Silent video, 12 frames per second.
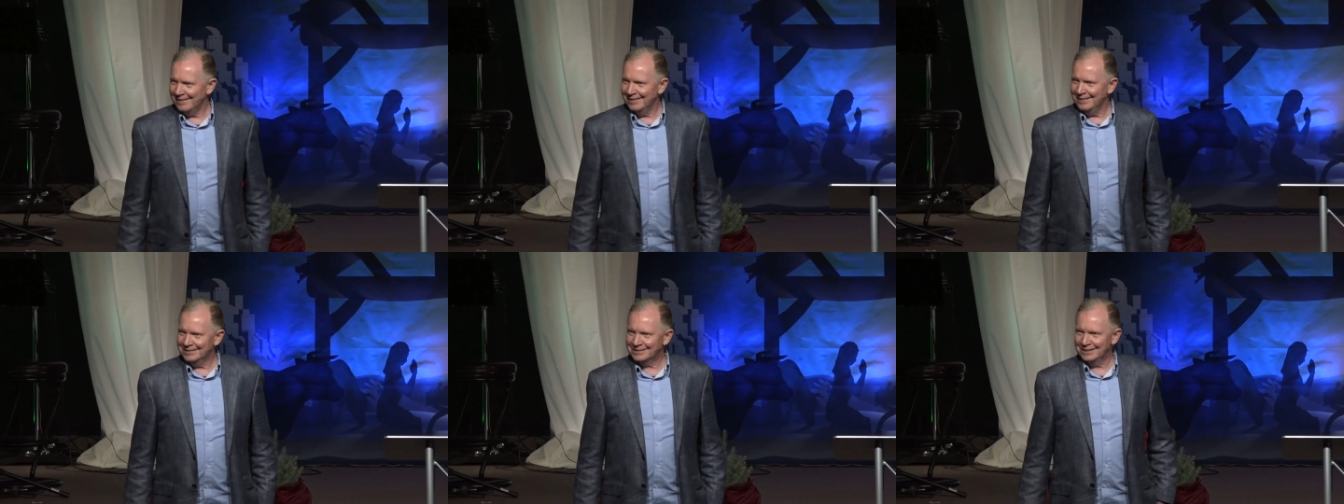
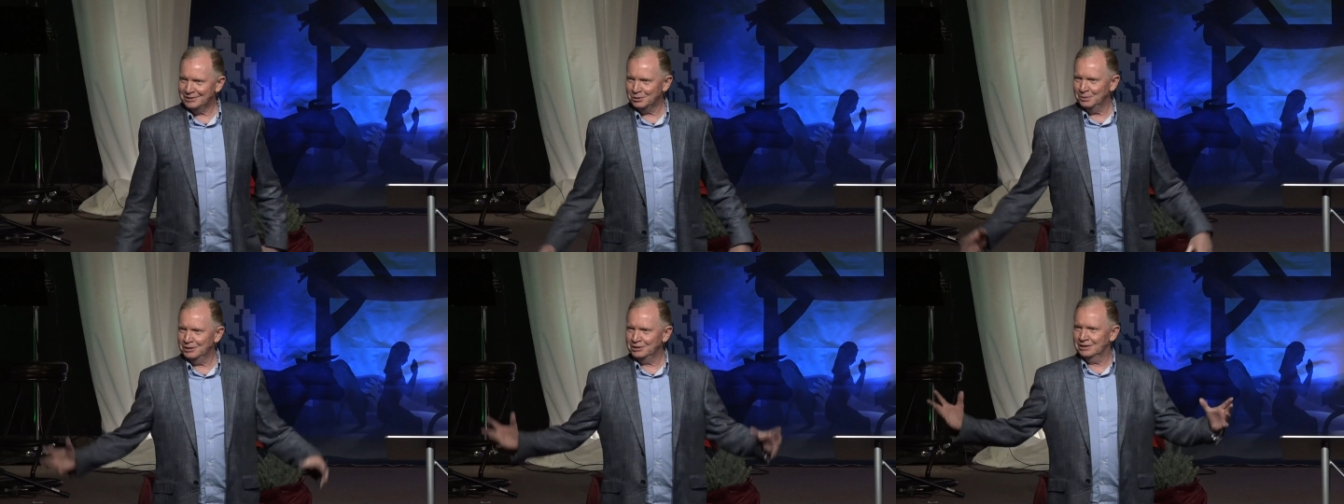it's not so
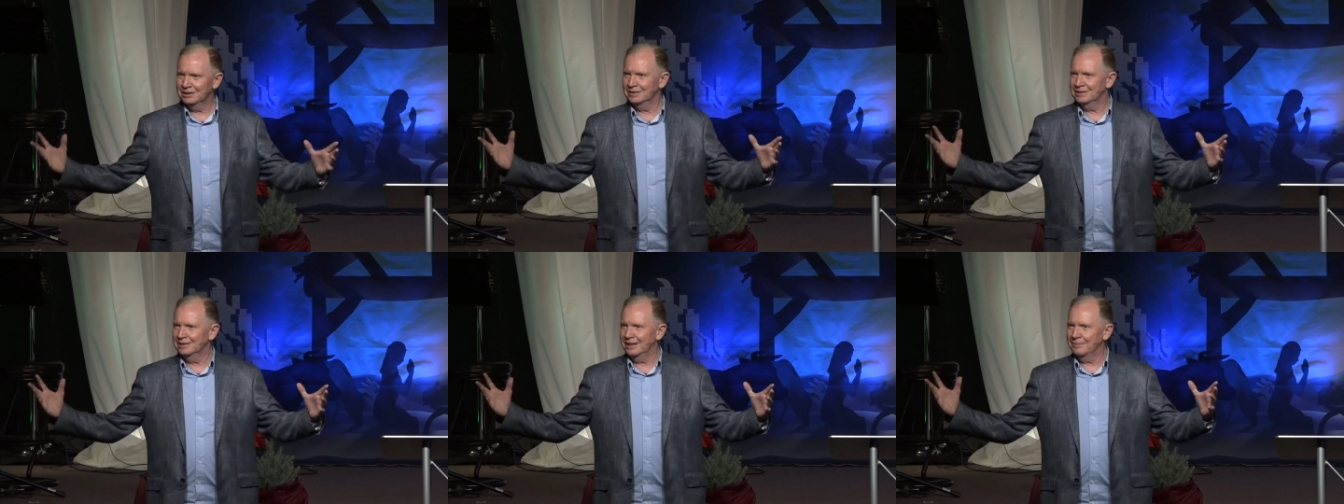much the,
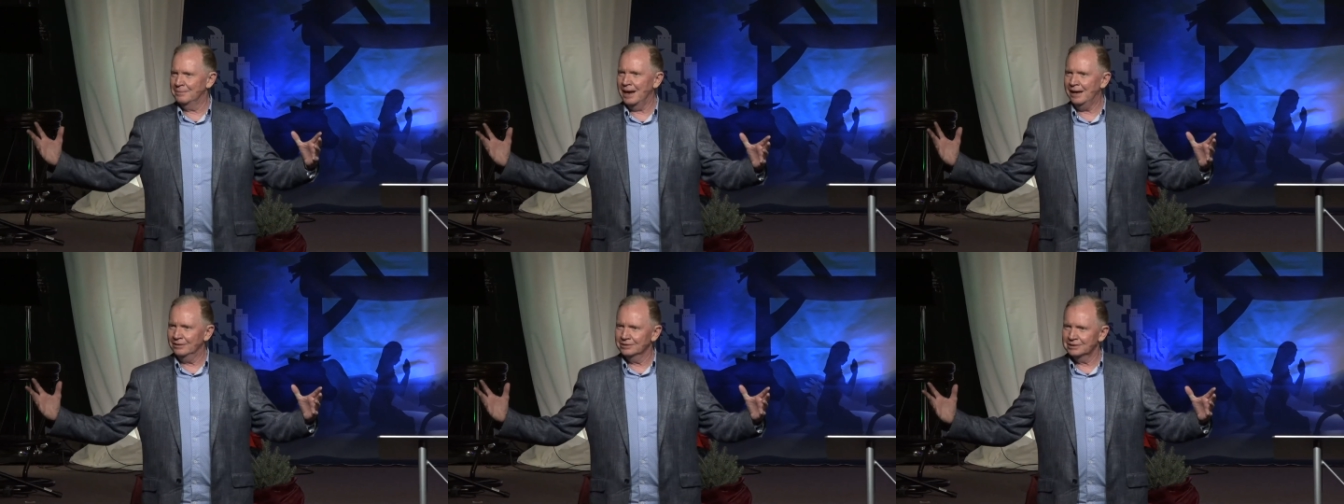the
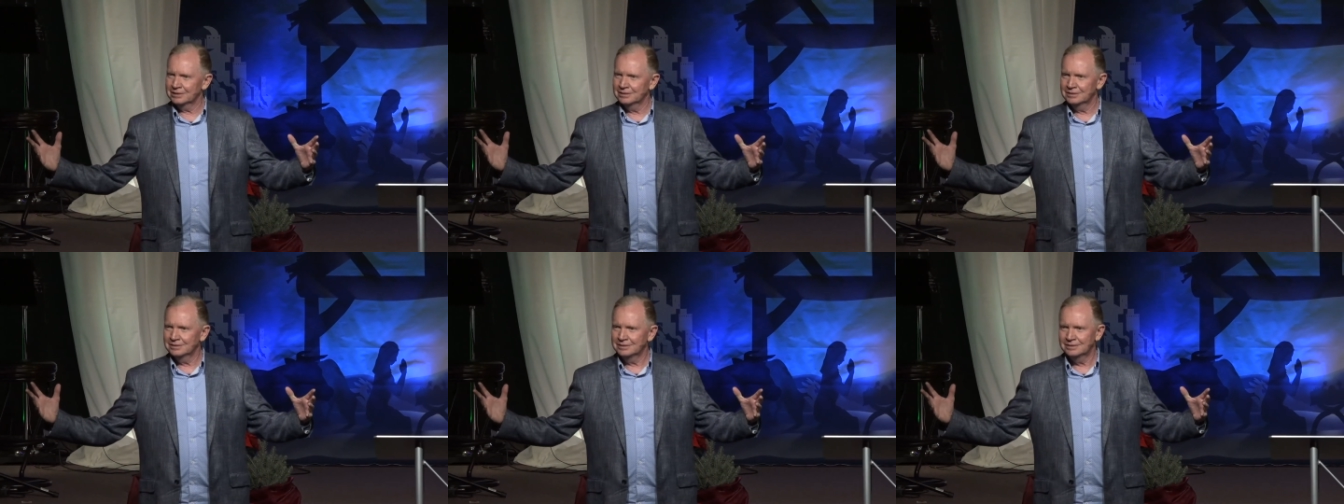amount,
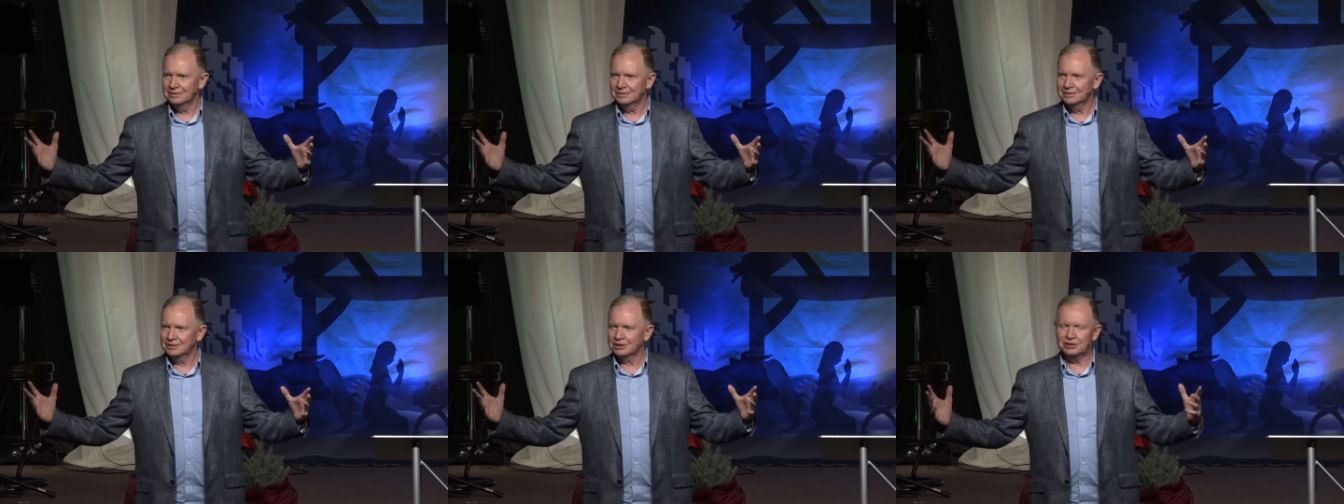
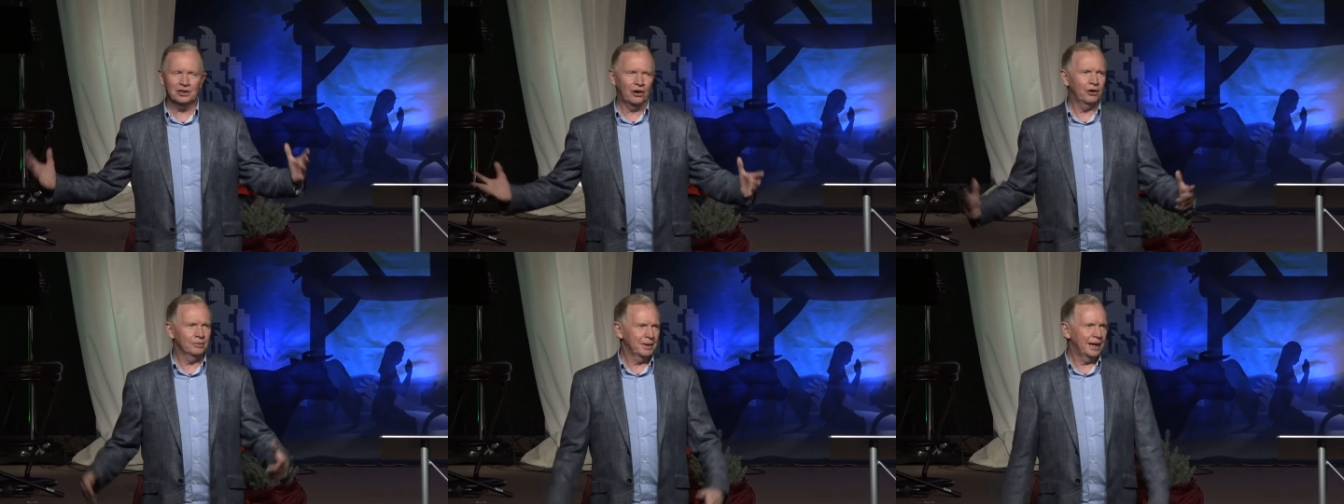it's just the
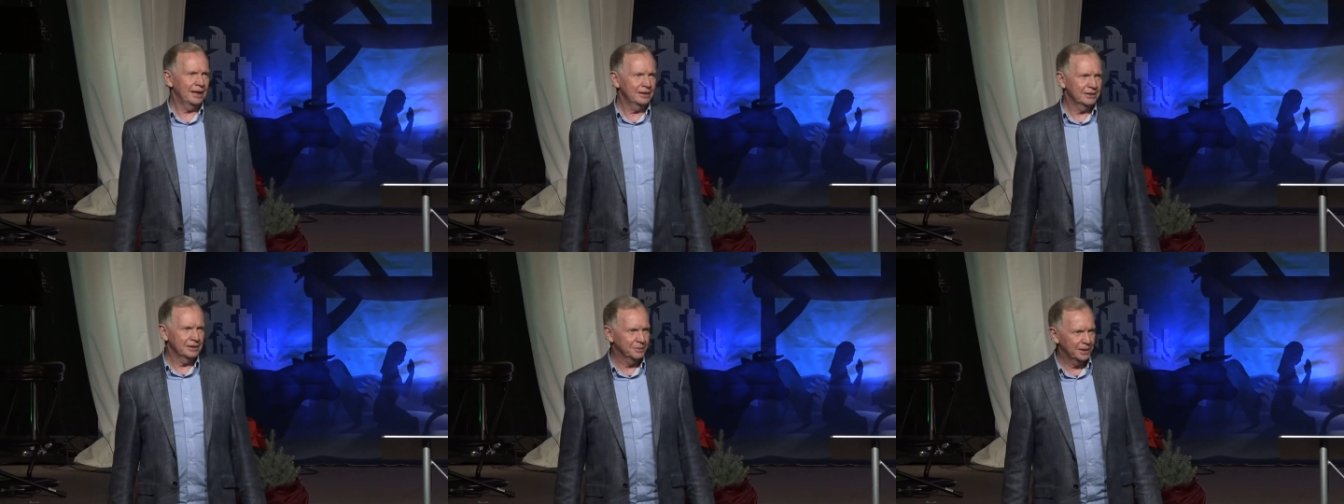heart behind
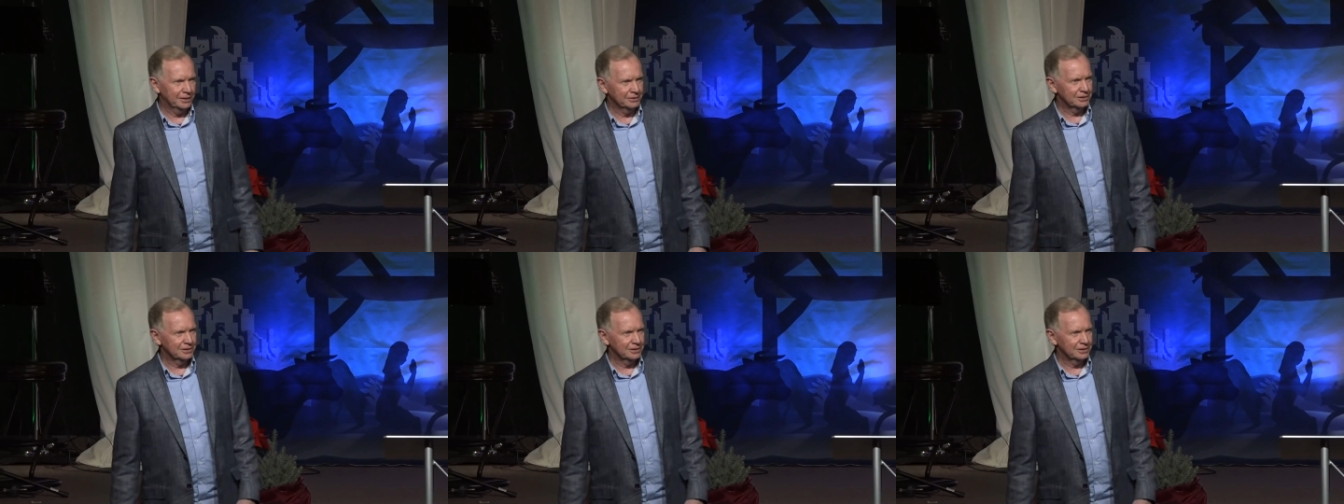the amount.